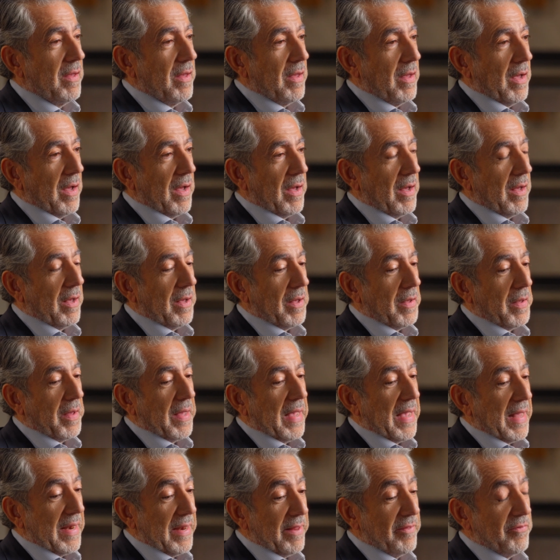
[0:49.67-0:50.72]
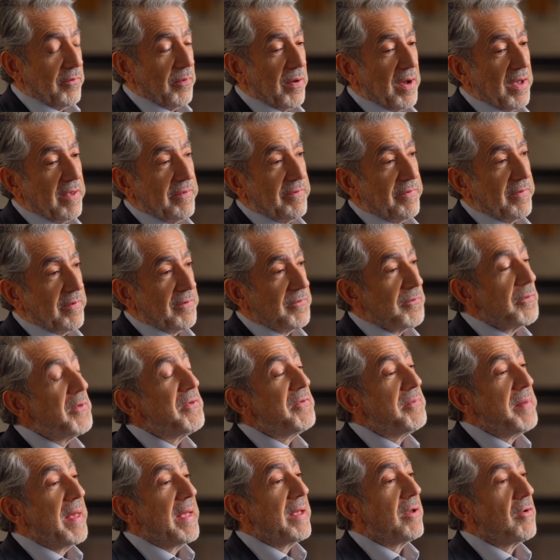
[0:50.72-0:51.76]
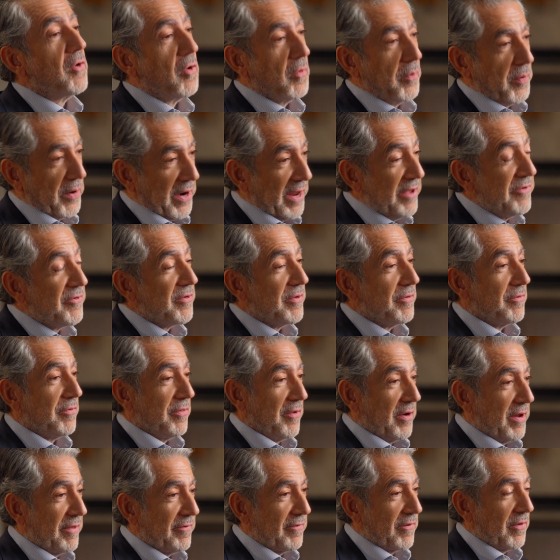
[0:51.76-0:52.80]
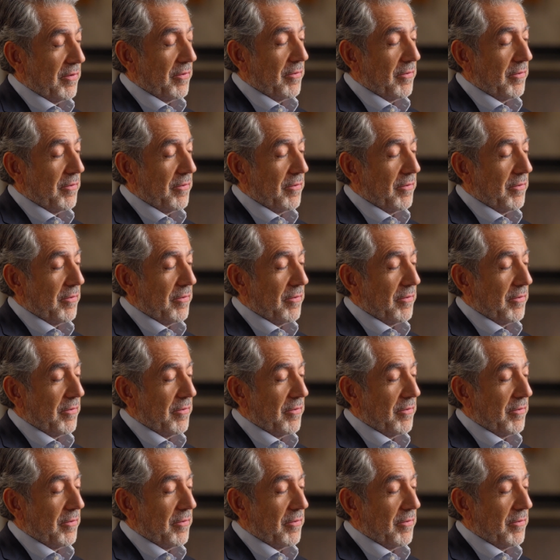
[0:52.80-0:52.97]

And it was Swiss Bank Corporation to the rescue.